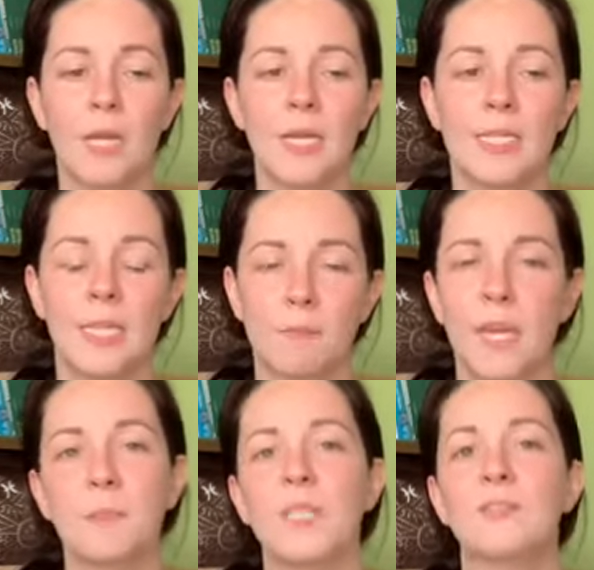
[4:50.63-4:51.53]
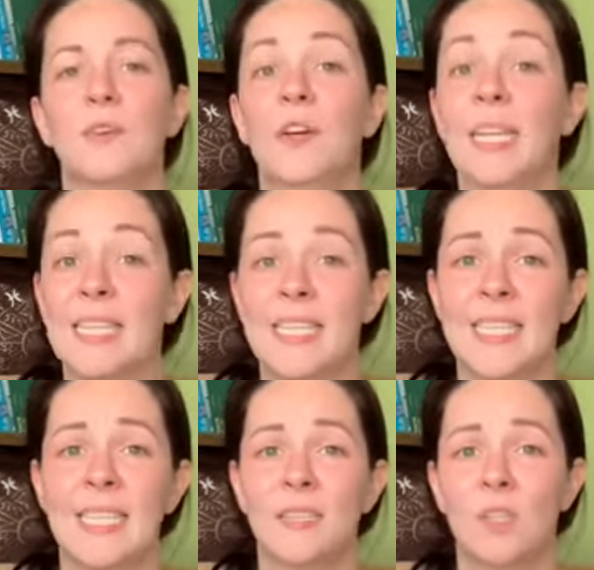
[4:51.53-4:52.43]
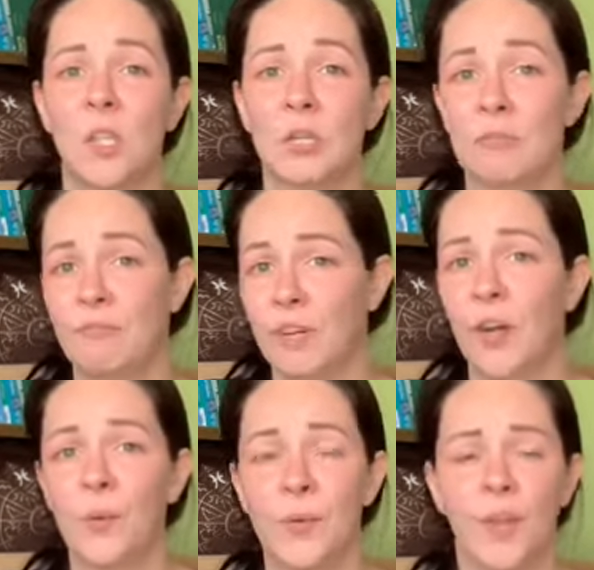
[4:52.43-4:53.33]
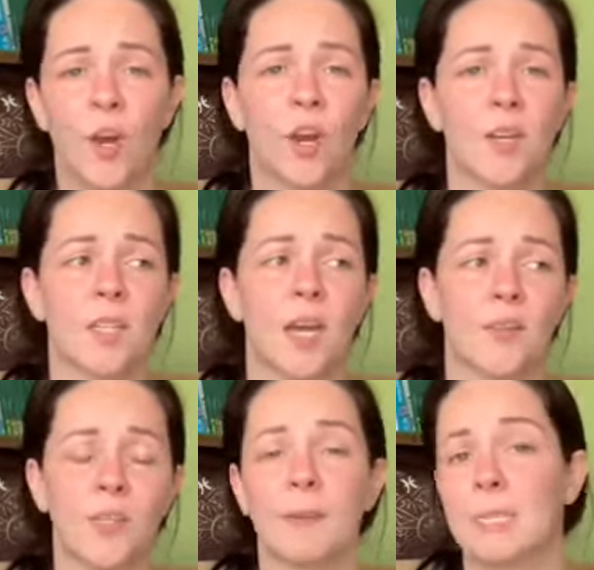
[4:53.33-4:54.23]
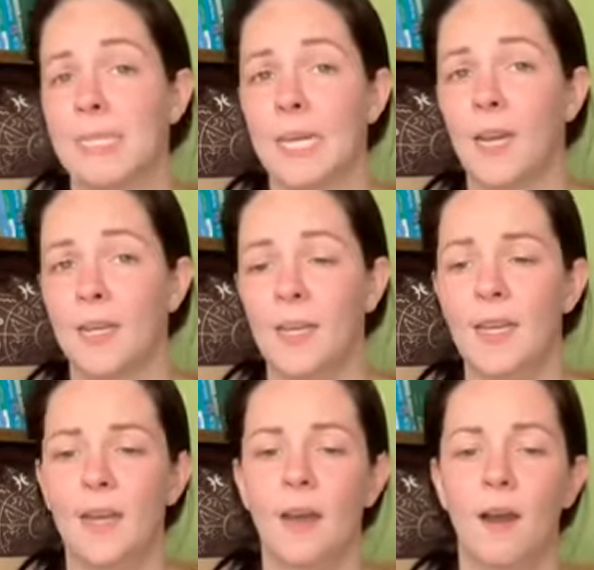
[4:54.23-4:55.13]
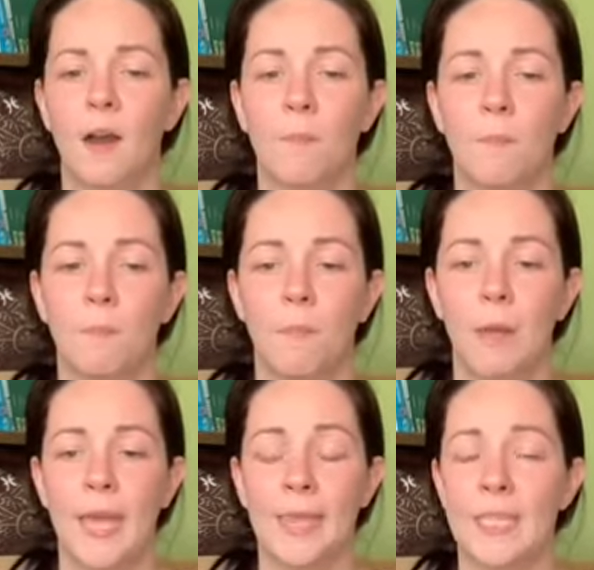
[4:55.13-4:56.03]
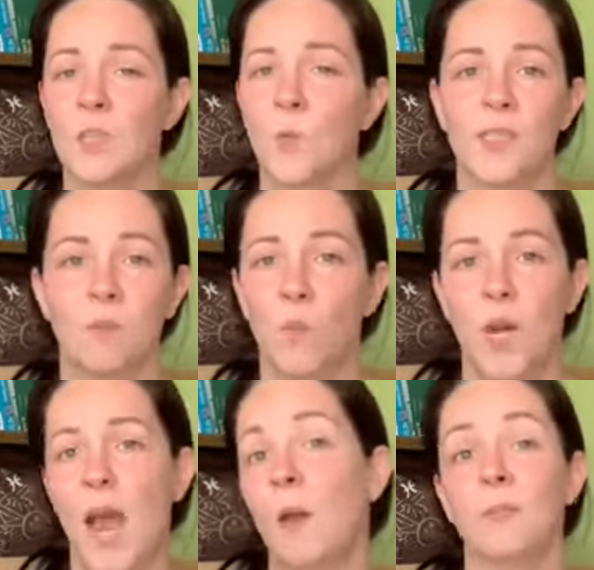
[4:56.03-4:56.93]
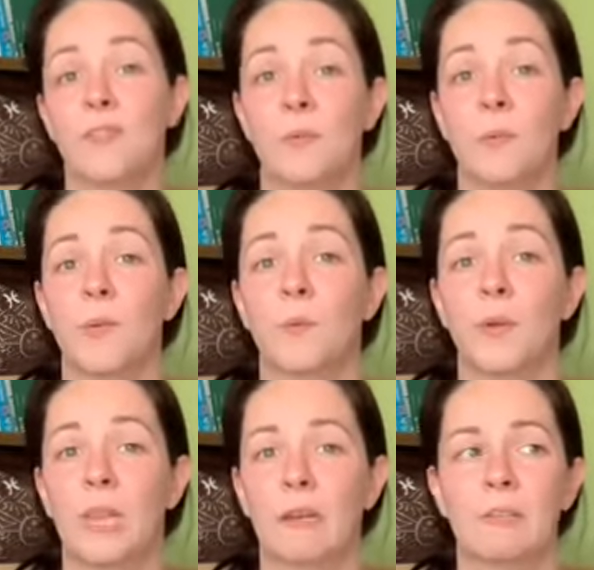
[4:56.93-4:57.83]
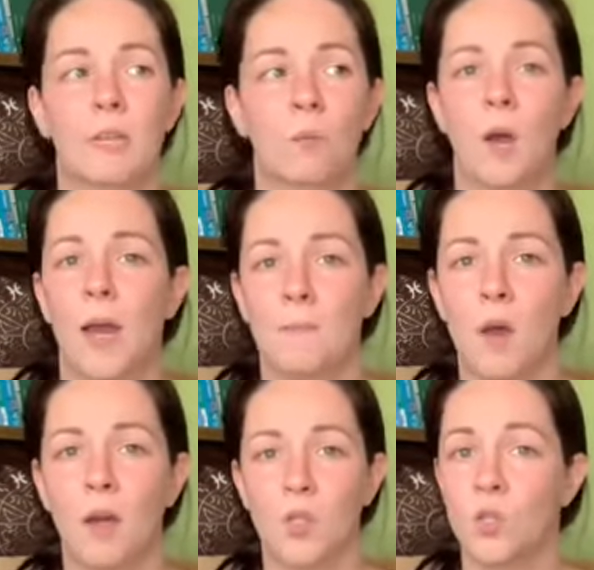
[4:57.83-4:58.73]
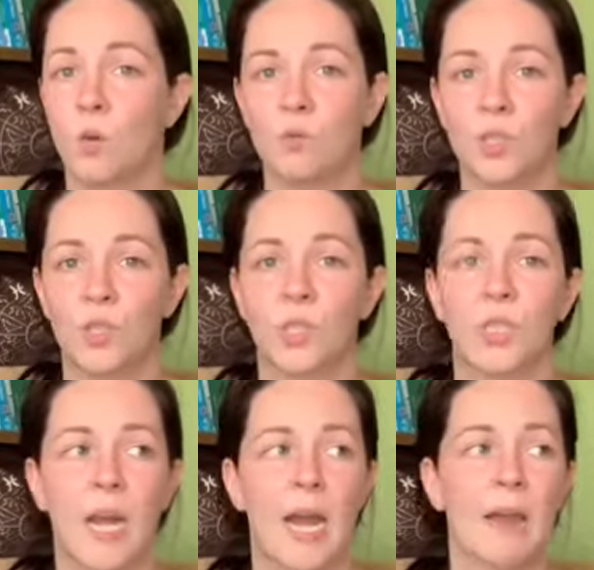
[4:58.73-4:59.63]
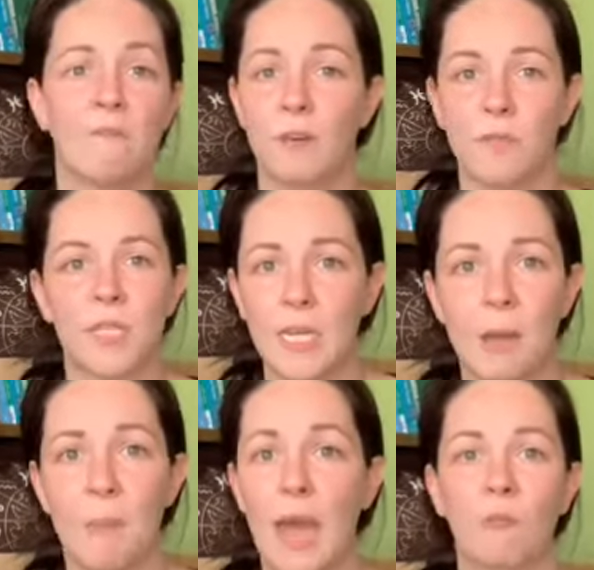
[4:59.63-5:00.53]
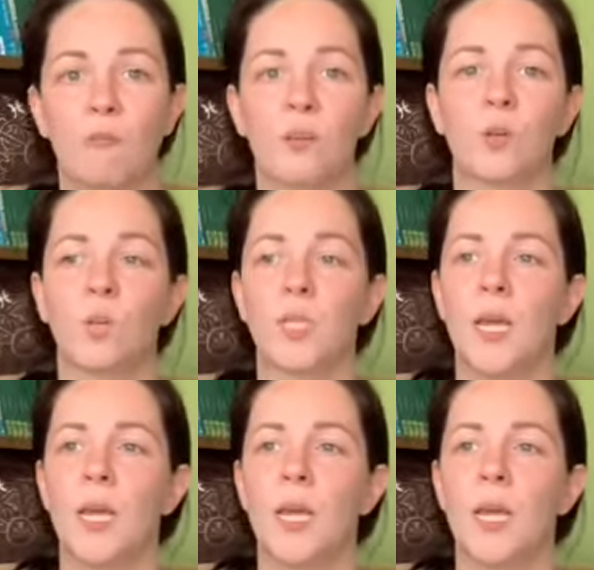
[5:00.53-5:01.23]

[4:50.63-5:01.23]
Sometimes it's very easy to figure out who they are. Other times it's not. And this wasn't one I was familiar with. I was like, well, I'm not a soldier. I've never seen a battlefield.